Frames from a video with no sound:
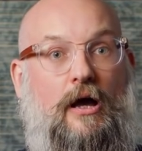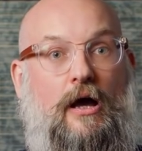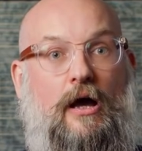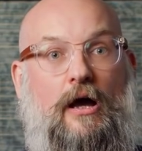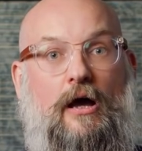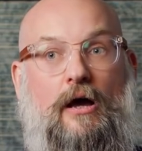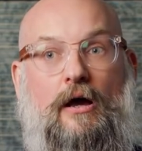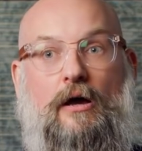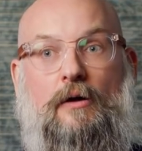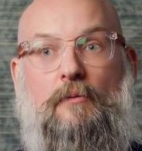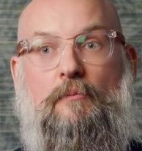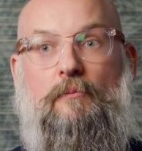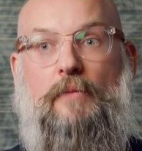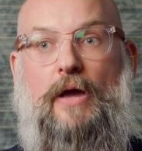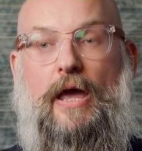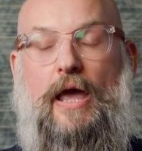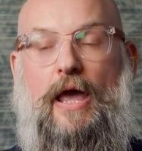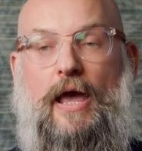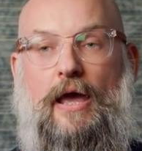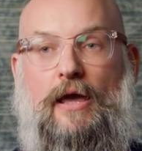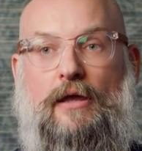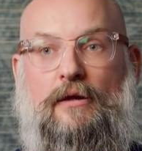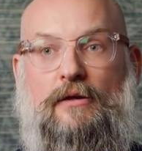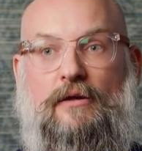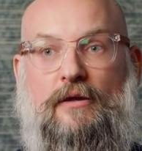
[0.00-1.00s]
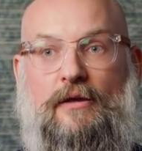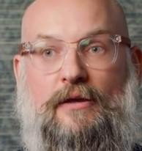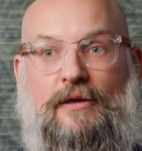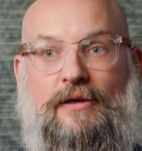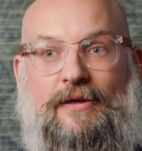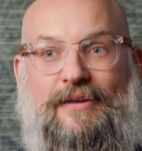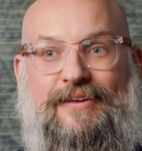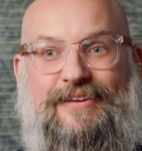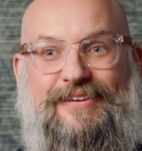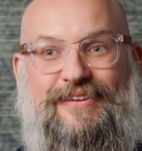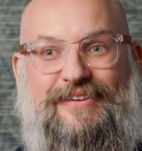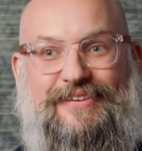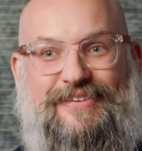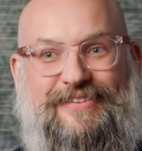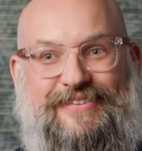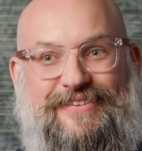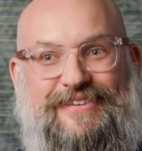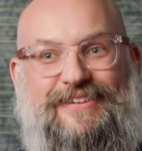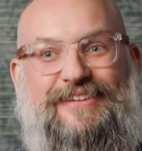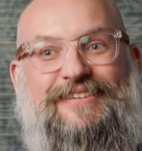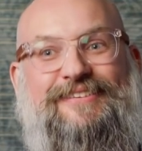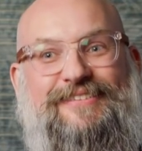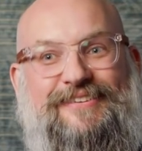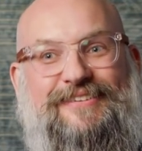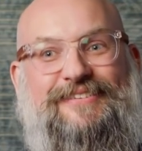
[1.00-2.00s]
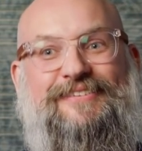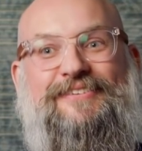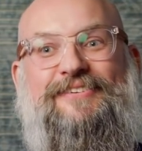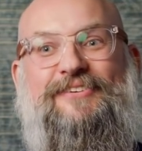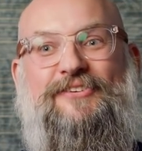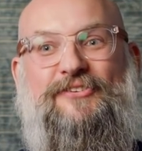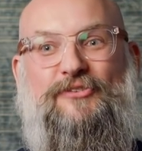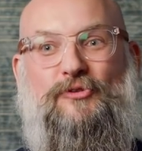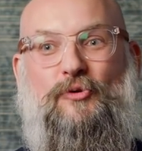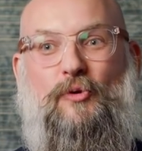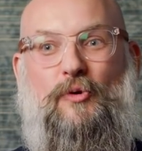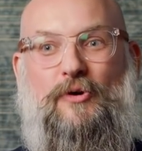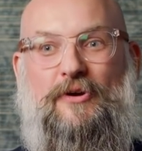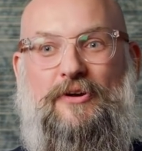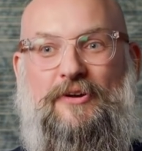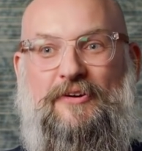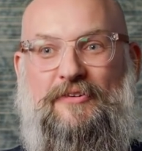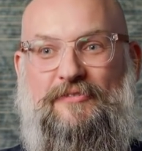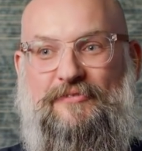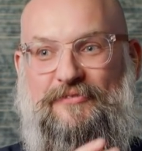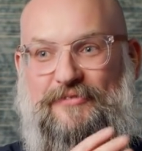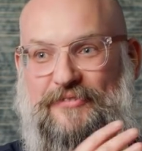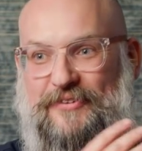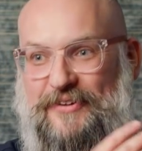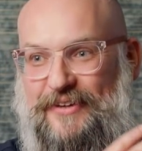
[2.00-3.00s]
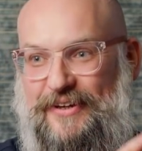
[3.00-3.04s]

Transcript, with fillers: Um, and this is a sort of